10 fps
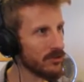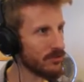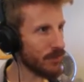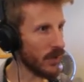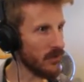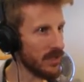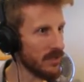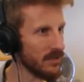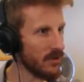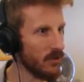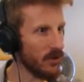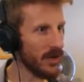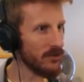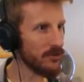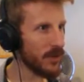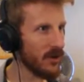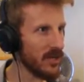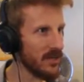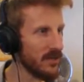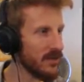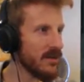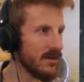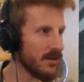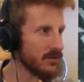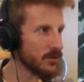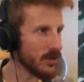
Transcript: Just buried? A whole house buried? That's